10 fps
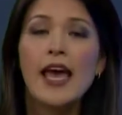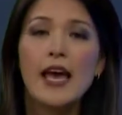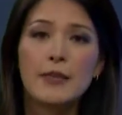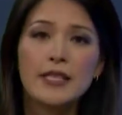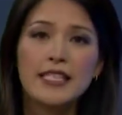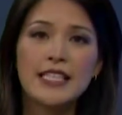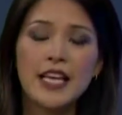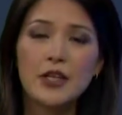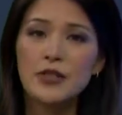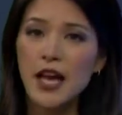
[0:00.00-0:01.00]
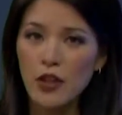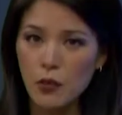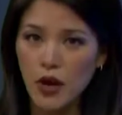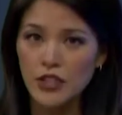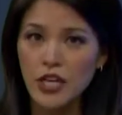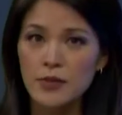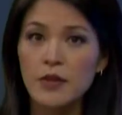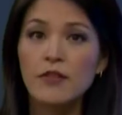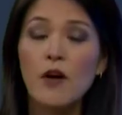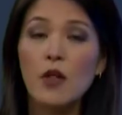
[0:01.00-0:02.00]
NBC 10 News Health Watch has
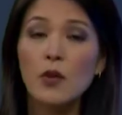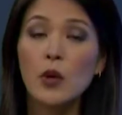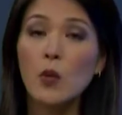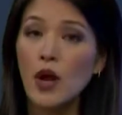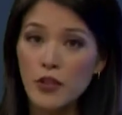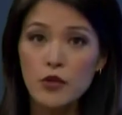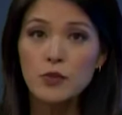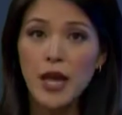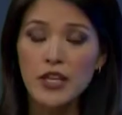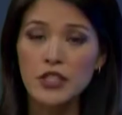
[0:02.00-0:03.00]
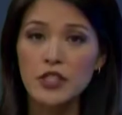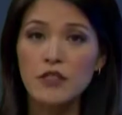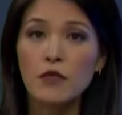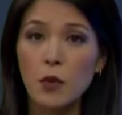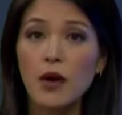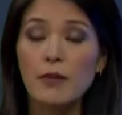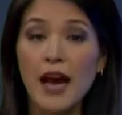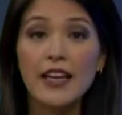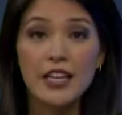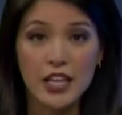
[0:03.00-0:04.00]
been following one of those patients for
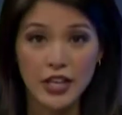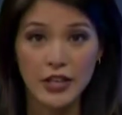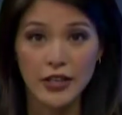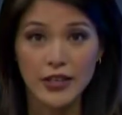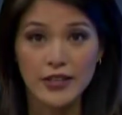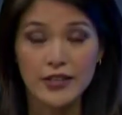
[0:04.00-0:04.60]
about a year.